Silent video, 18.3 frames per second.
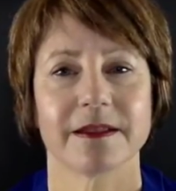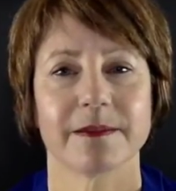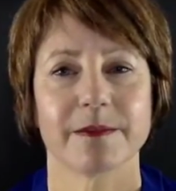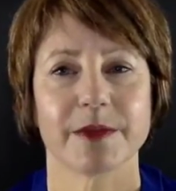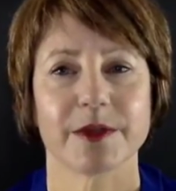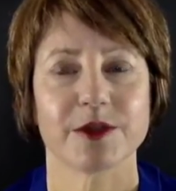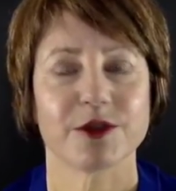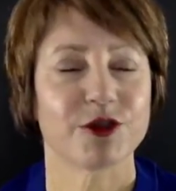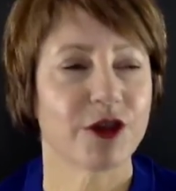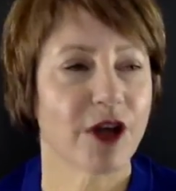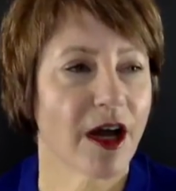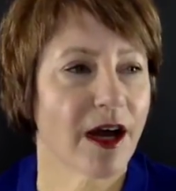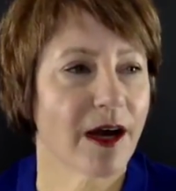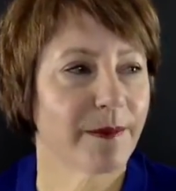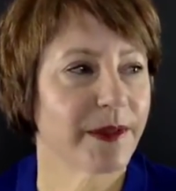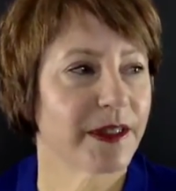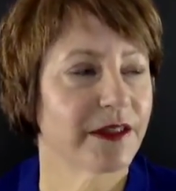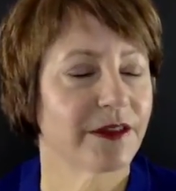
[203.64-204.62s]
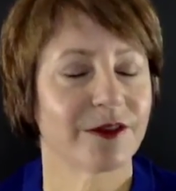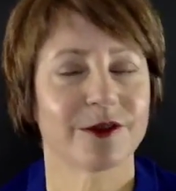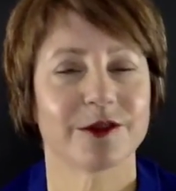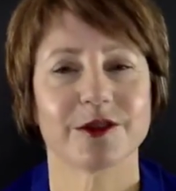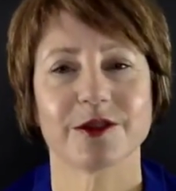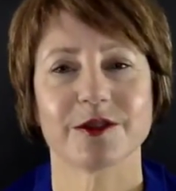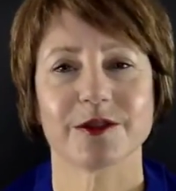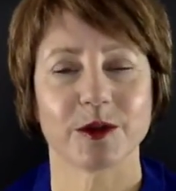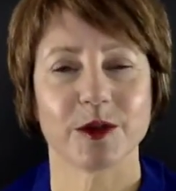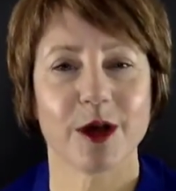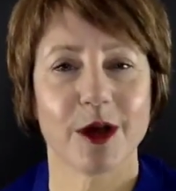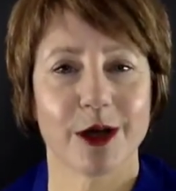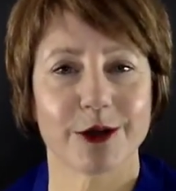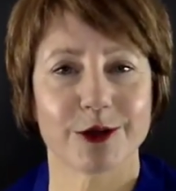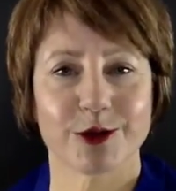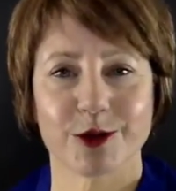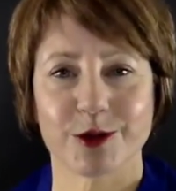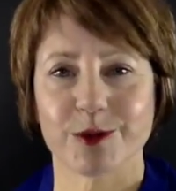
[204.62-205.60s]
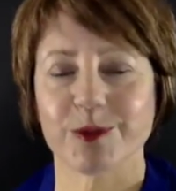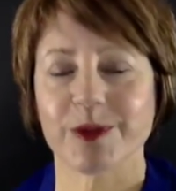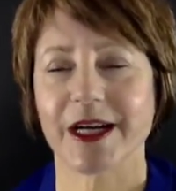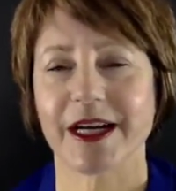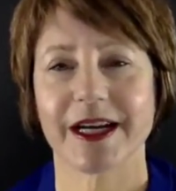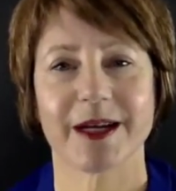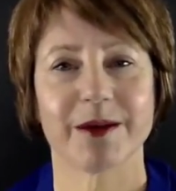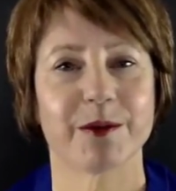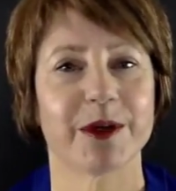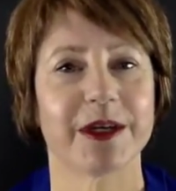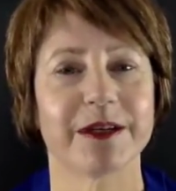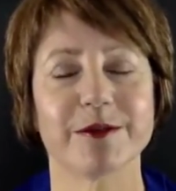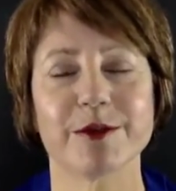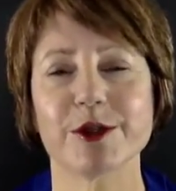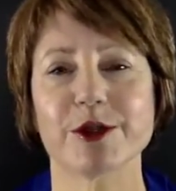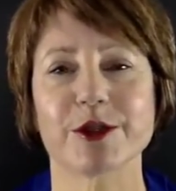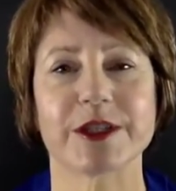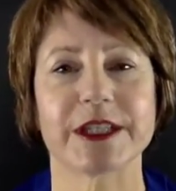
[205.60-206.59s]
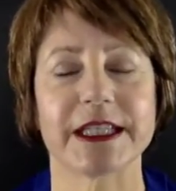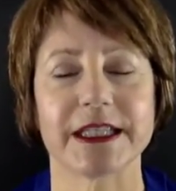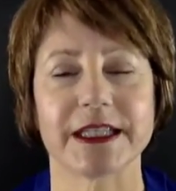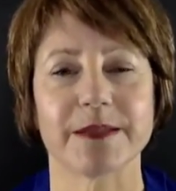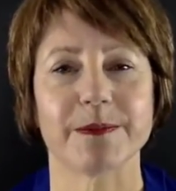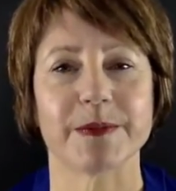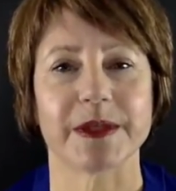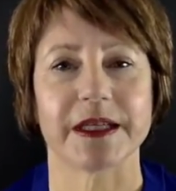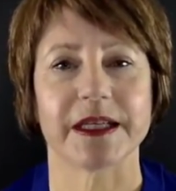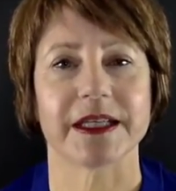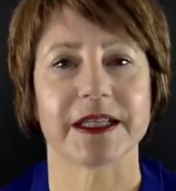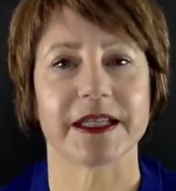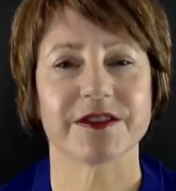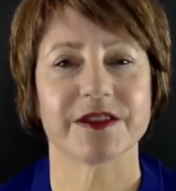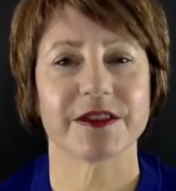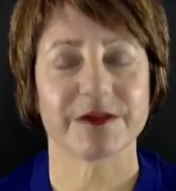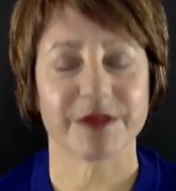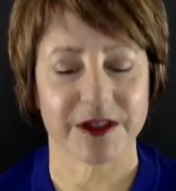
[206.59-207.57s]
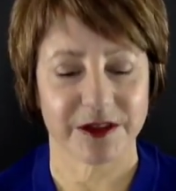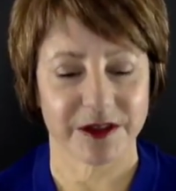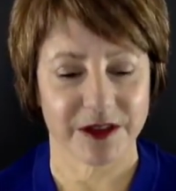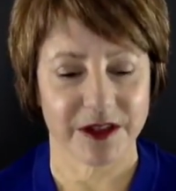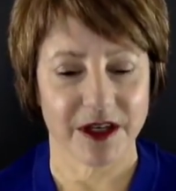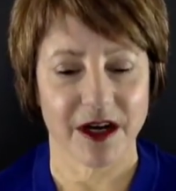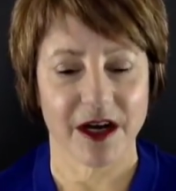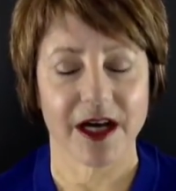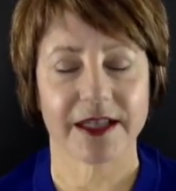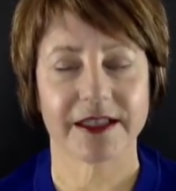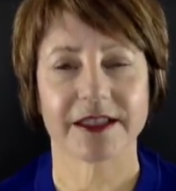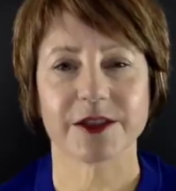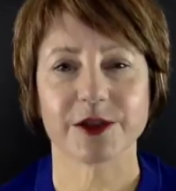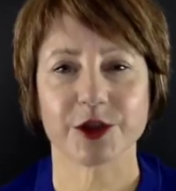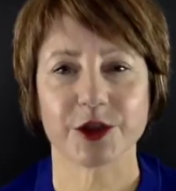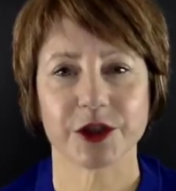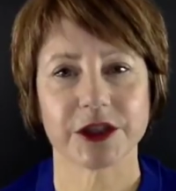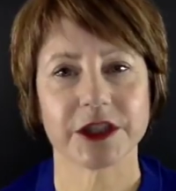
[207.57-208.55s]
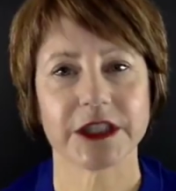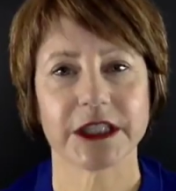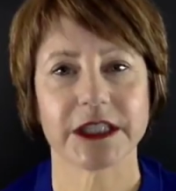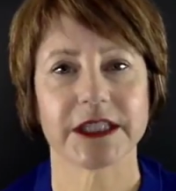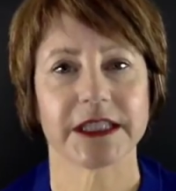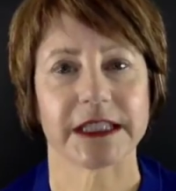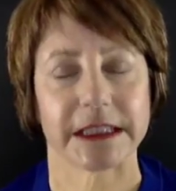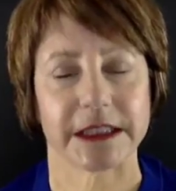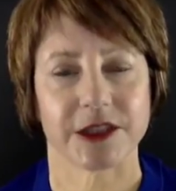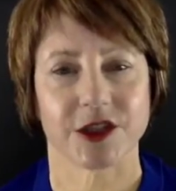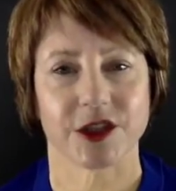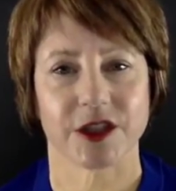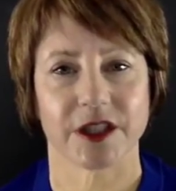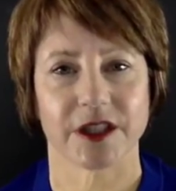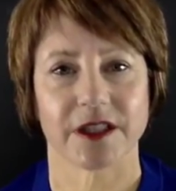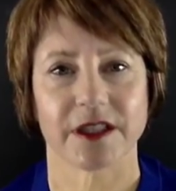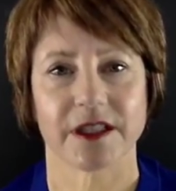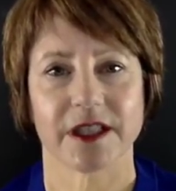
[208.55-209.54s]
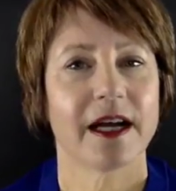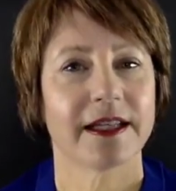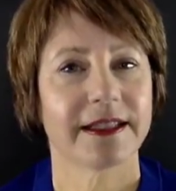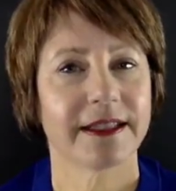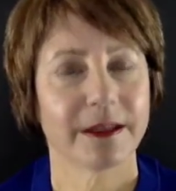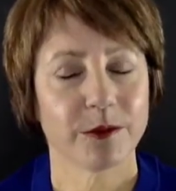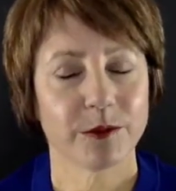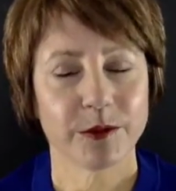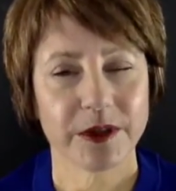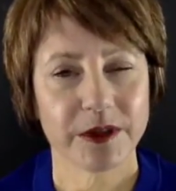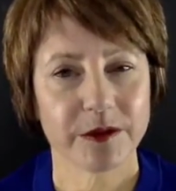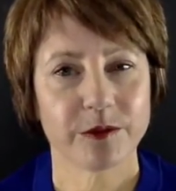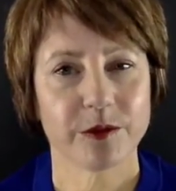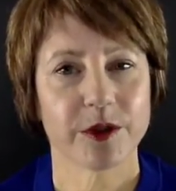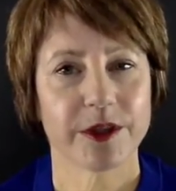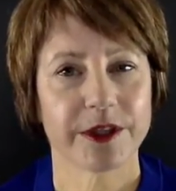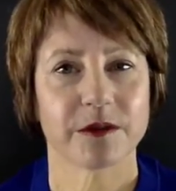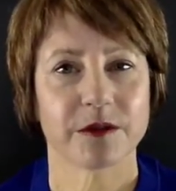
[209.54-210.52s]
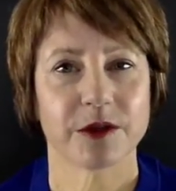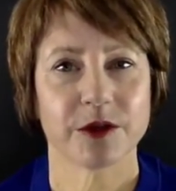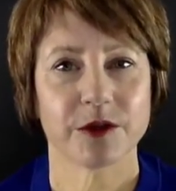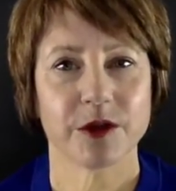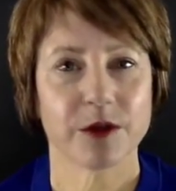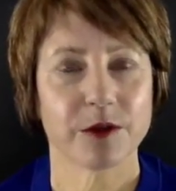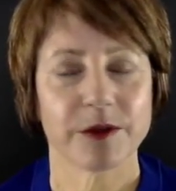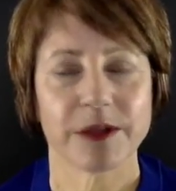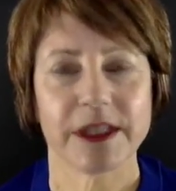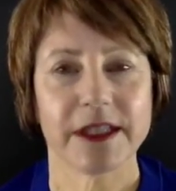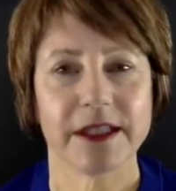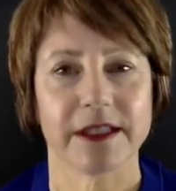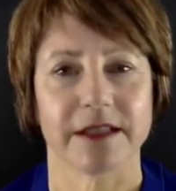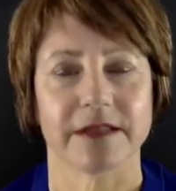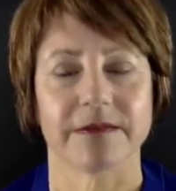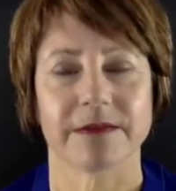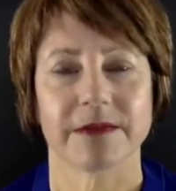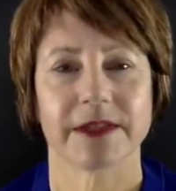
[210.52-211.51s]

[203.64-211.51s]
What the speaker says: pajamas, lingerie, whatever you're keeping, if it's not in good condition, get rid of what you don't need.